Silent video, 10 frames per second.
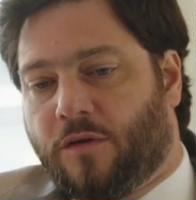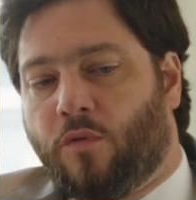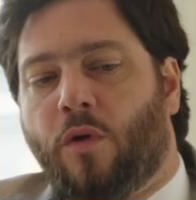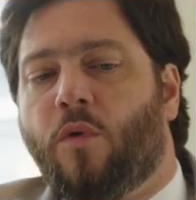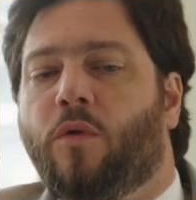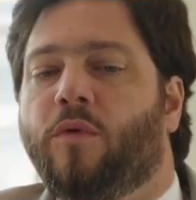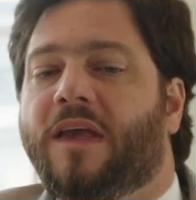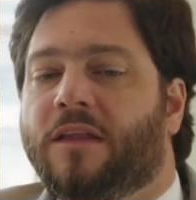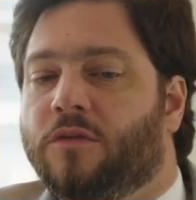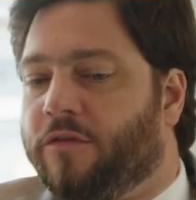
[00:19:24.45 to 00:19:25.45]
What we
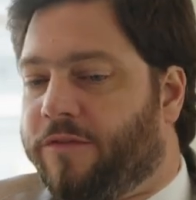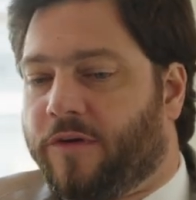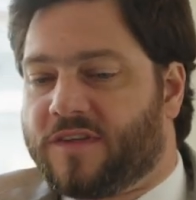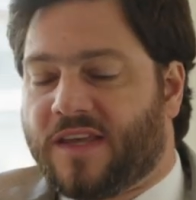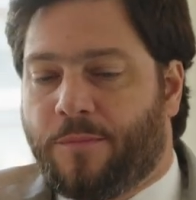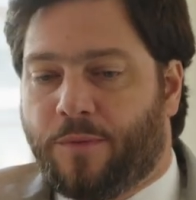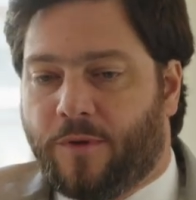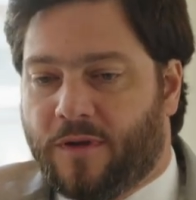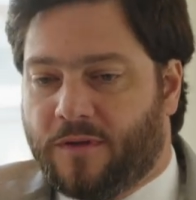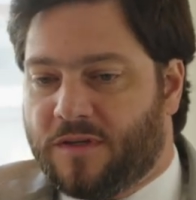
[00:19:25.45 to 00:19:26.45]
can do, for
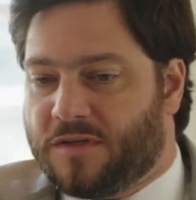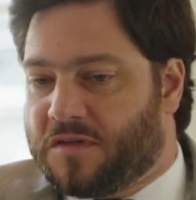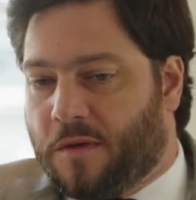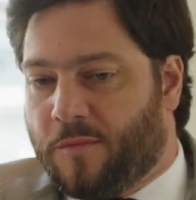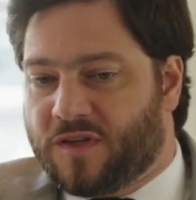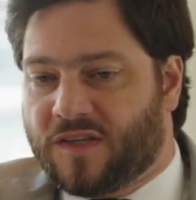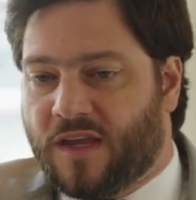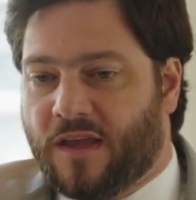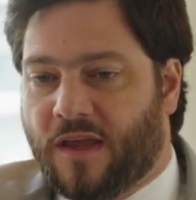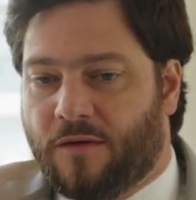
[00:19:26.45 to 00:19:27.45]
example, and this I must
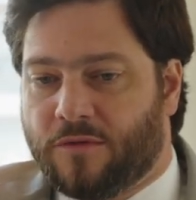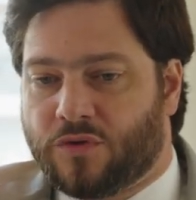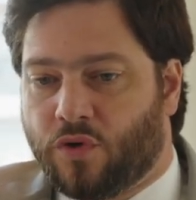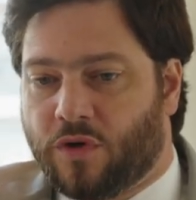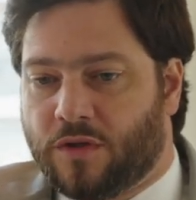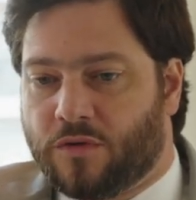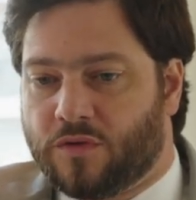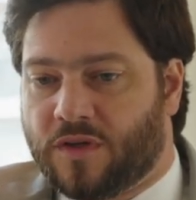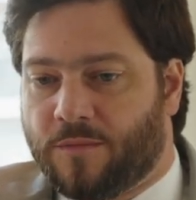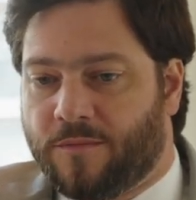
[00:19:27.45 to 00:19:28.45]
say, I was talking to
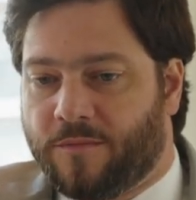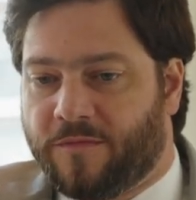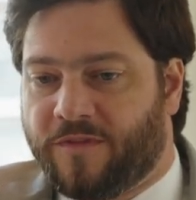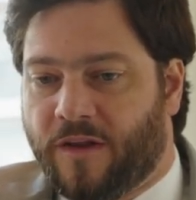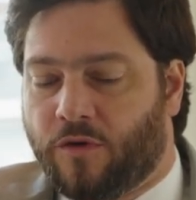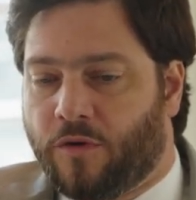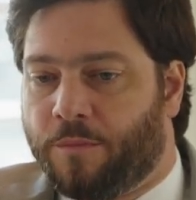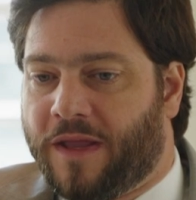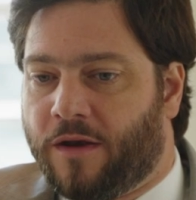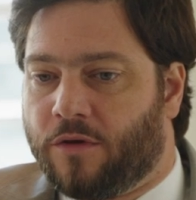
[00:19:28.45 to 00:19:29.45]
some fellow
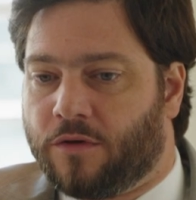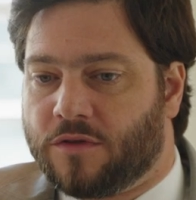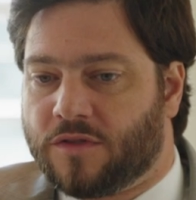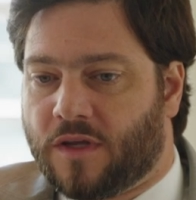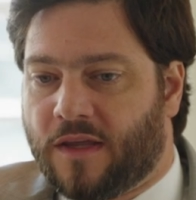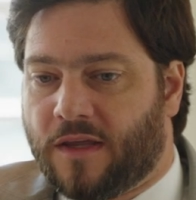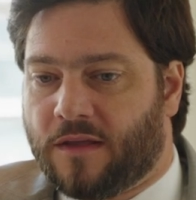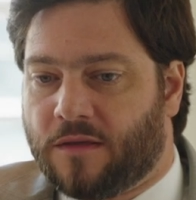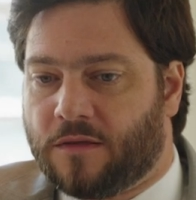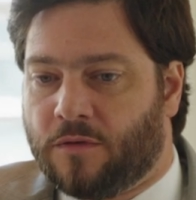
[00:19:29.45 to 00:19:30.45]
competitors,
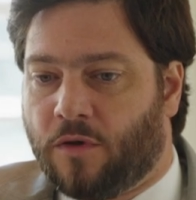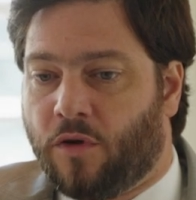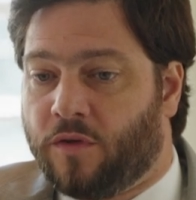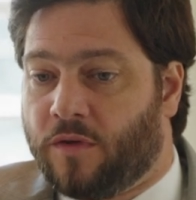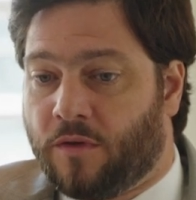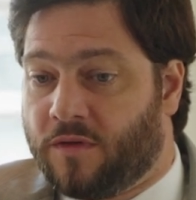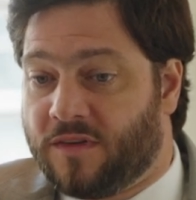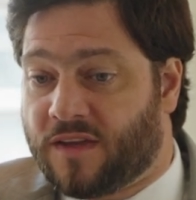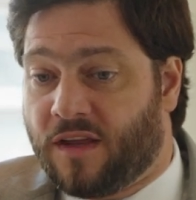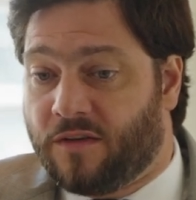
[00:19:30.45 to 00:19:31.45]
and on
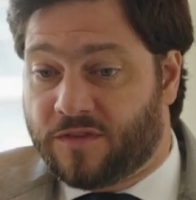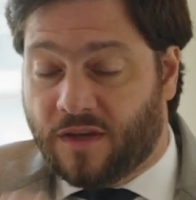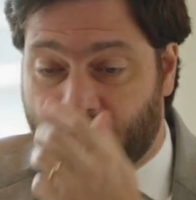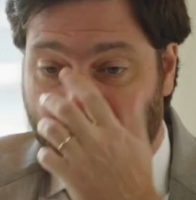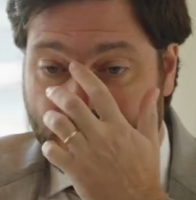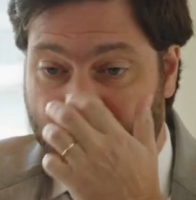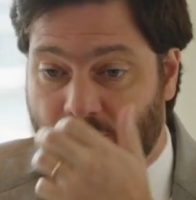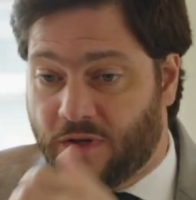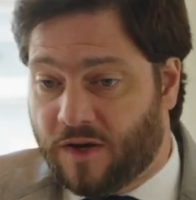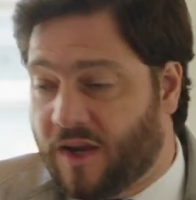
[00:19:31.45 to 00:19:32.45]
these kind of subjects,
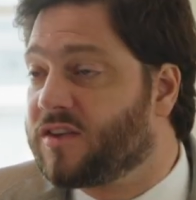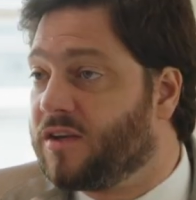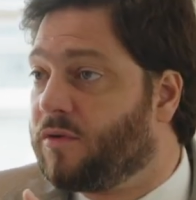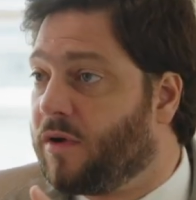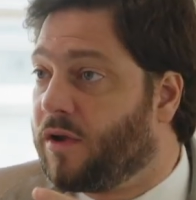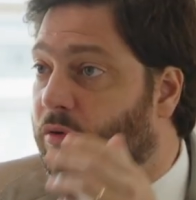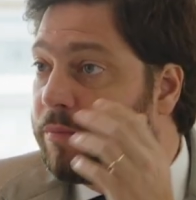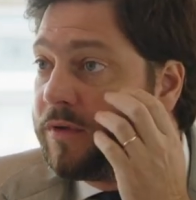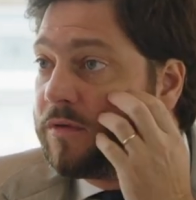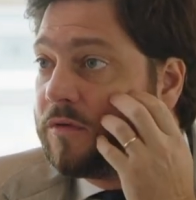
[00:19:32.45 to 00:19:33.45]
we are actually quite
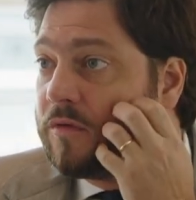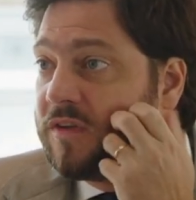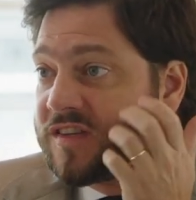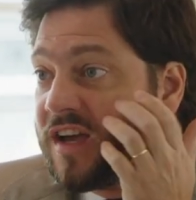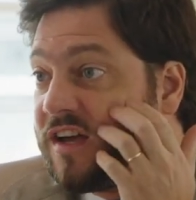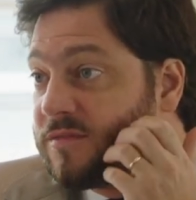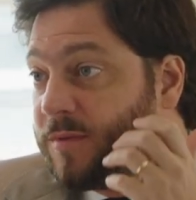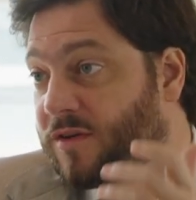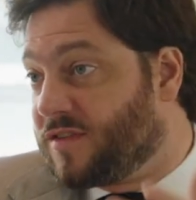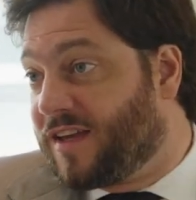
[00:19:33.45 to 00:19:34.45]
open to discuss,
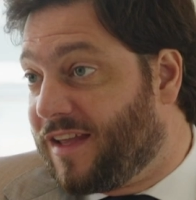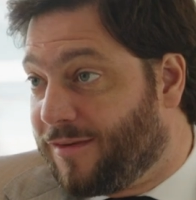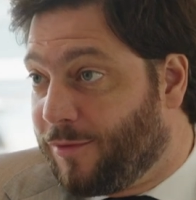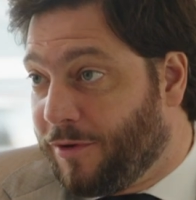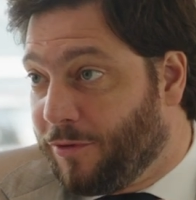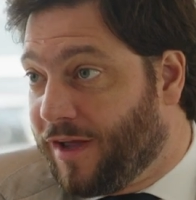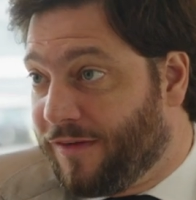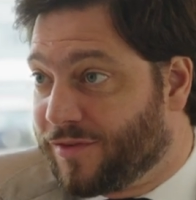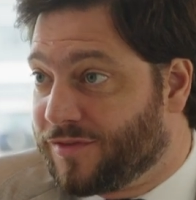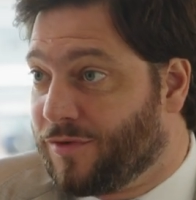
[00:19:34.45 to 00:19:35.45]
because again, we all
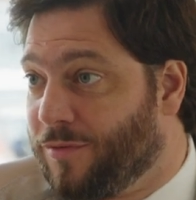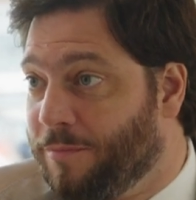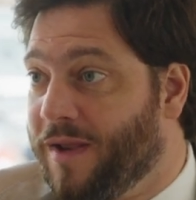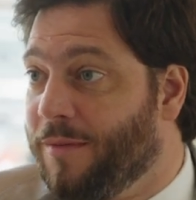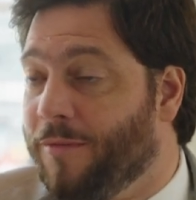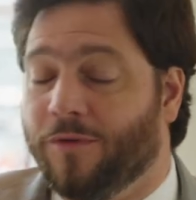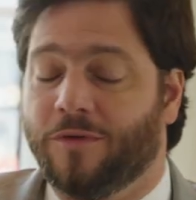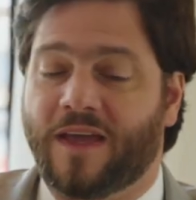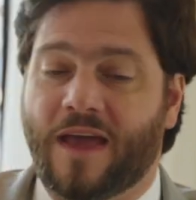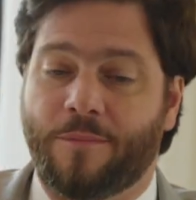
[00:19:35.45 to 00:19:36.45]
have so
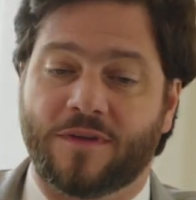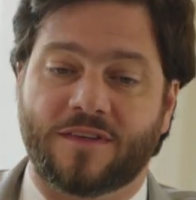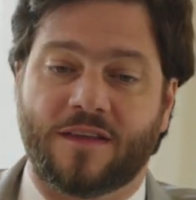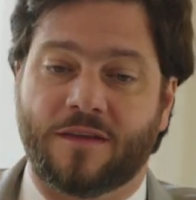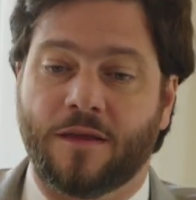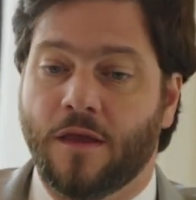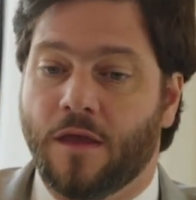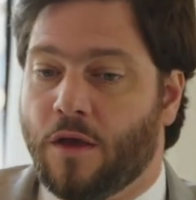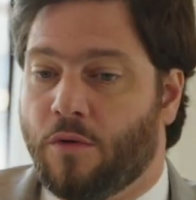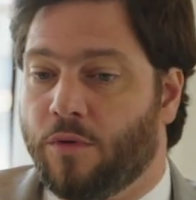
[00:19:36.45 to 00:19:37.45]
minimal capex, and
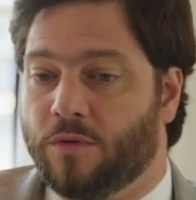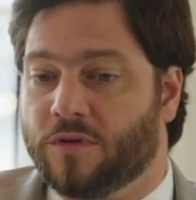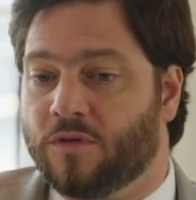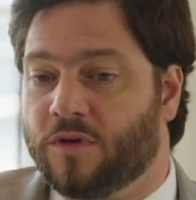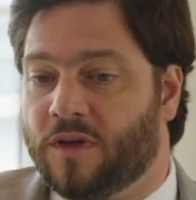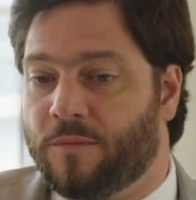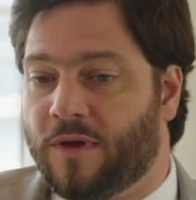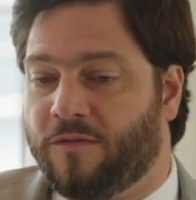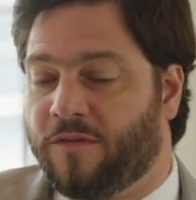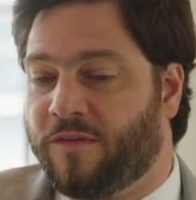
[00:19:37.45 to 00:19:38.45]
we were talking
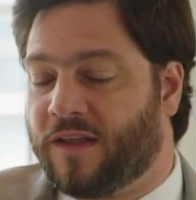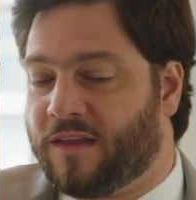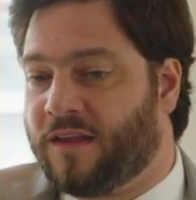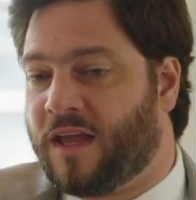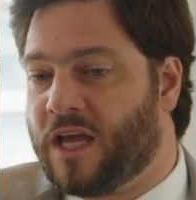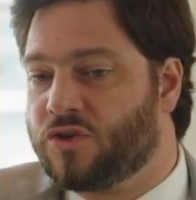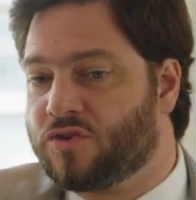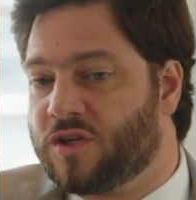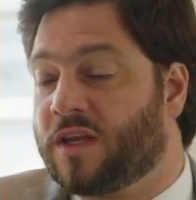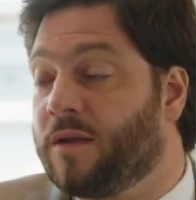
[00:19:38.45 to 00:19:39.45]
about the fact that
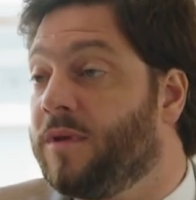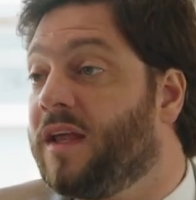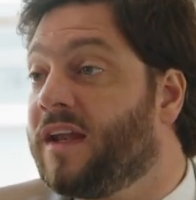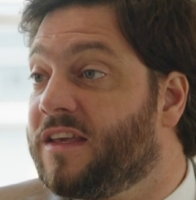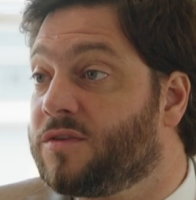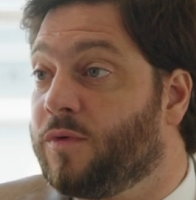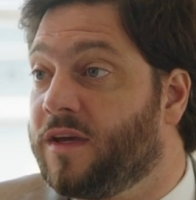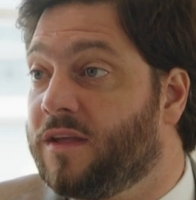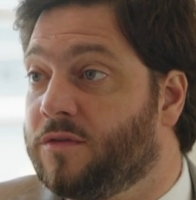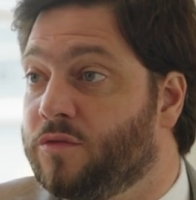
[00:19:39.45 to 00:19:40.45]
hydrogen can be a nice
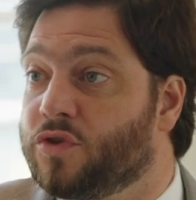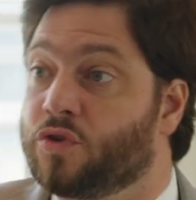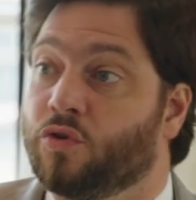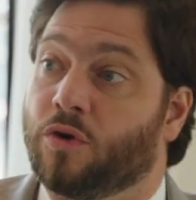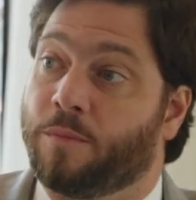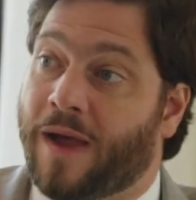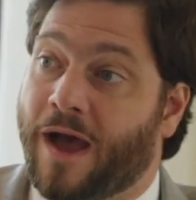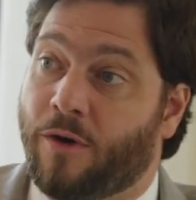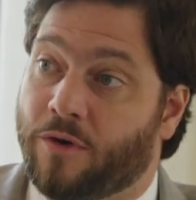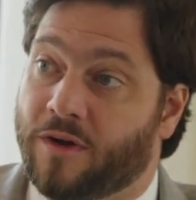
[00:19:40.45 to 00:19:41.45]
way to store
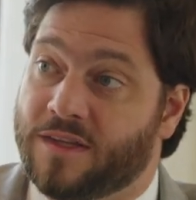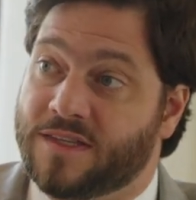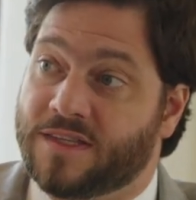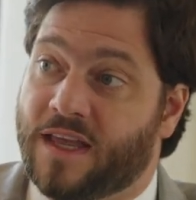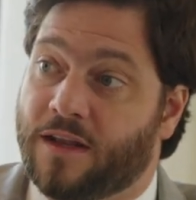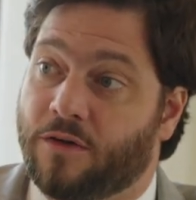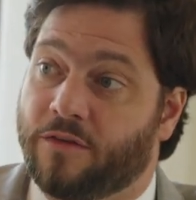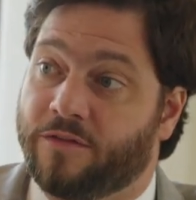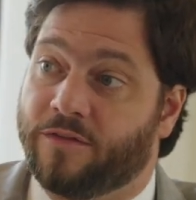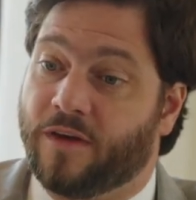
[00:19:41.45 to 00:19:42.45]
power instead of